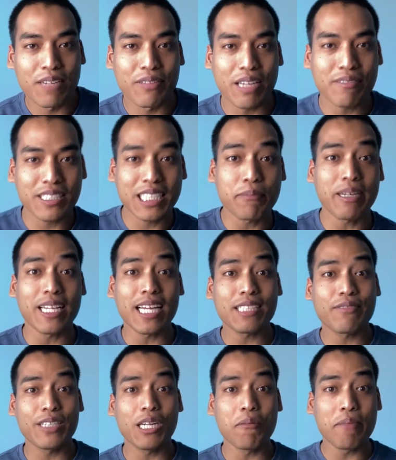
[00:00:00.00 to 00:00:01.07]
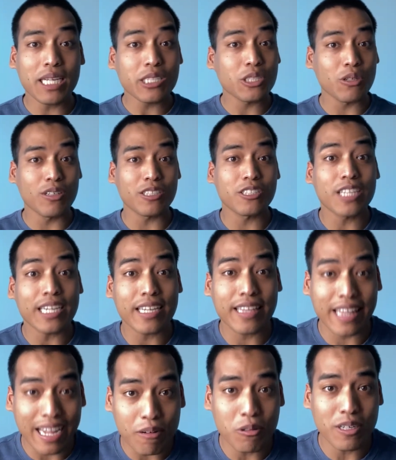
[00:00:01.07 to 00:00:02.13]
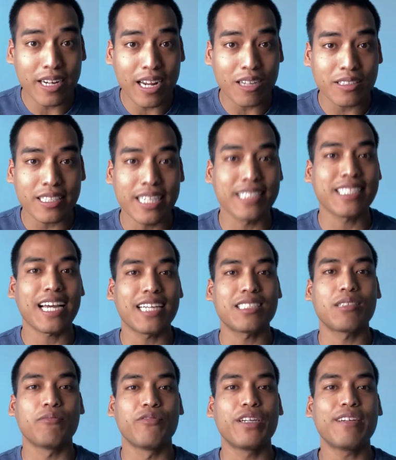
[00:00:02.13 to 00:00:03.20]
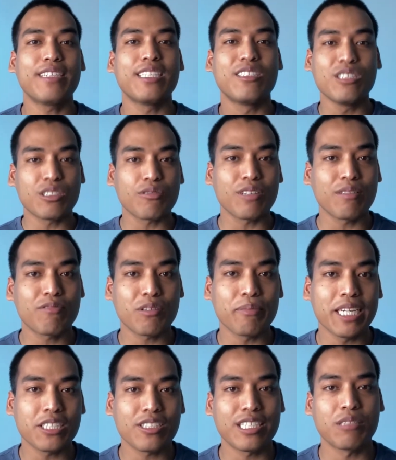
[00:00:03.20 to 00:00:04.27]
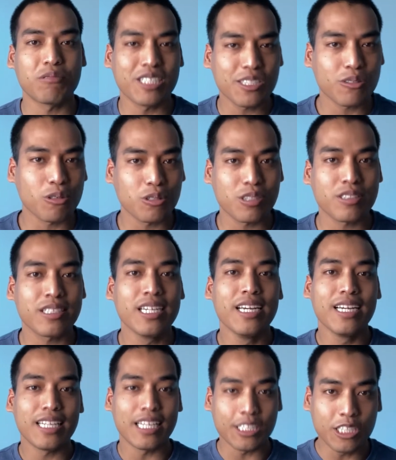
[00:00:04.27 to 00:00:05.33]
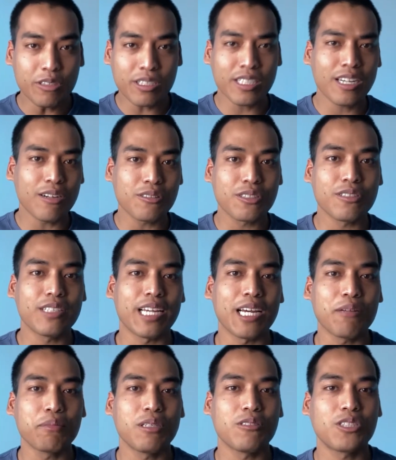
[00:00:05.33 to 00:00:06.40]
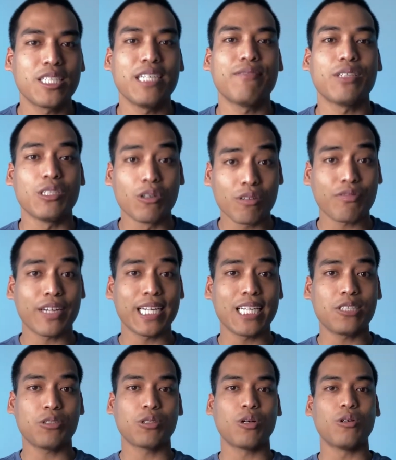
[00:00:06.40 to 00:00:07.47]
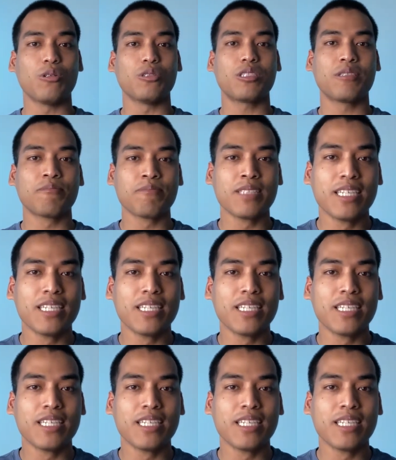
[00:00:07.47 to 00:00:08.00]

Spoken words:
If you haven't seen my last video, make sure to check that one out. It's got some very useful information and resources that you can go to help you achieve your financial goals.